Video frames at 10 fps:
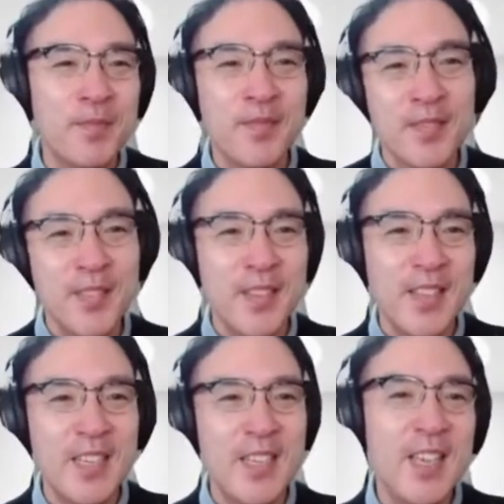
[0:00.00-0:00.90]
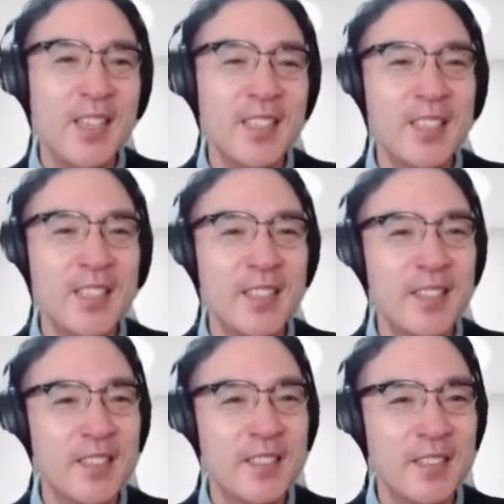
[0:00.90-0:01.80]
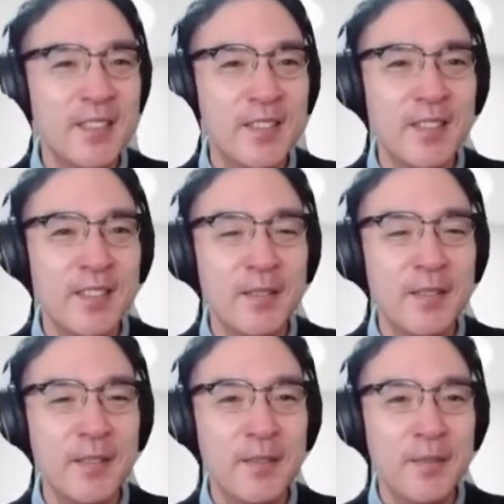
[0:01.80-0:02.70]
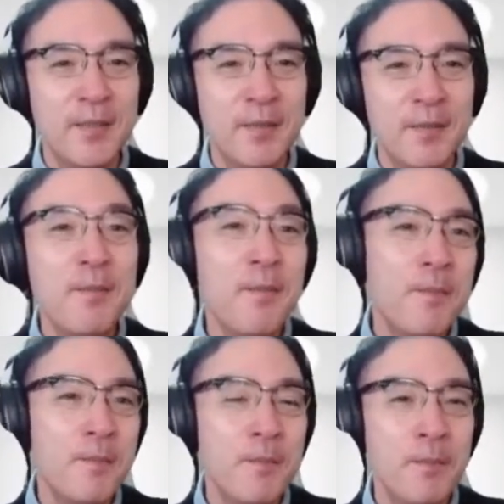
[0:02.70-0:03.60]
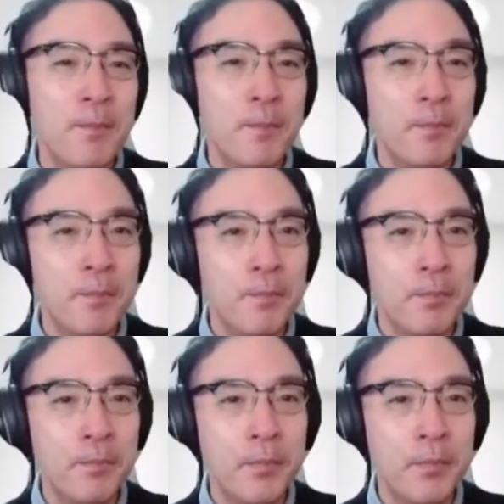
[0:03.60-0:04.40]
This person isn't speaking.